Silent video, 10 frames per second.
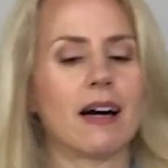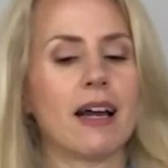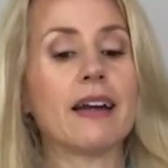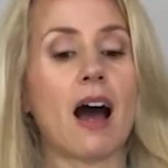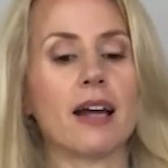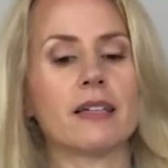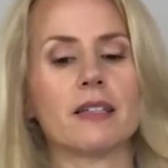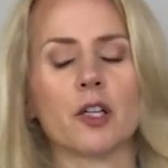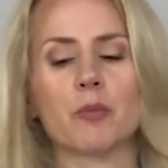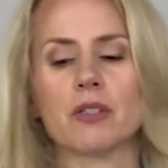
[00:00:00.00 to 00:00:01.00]
an
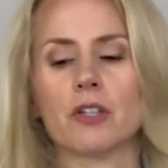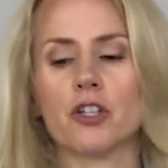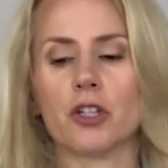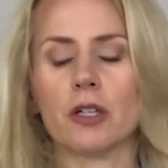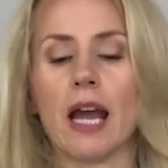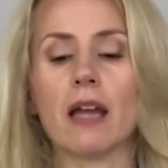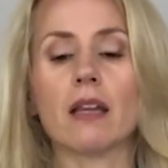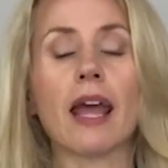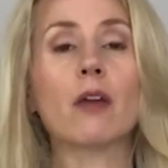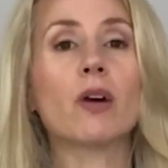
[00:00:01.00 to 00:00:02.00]
ideal position. And
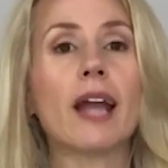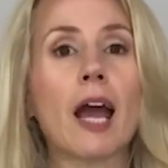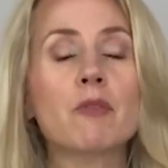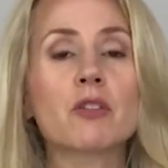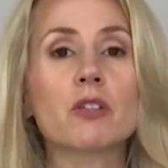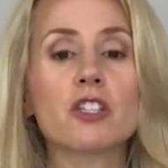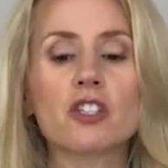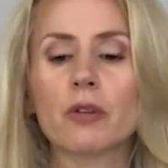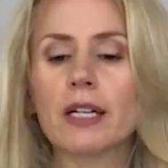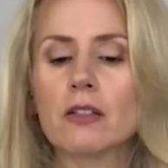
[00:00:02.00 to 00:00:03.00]
then what happens when the
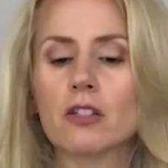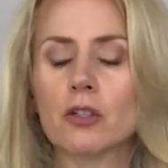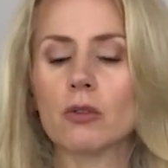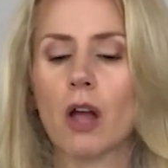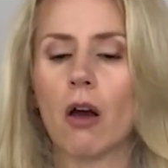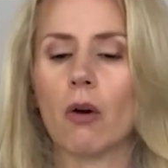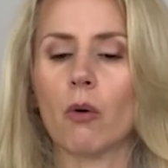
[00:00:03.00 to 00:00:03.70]
screen's too low?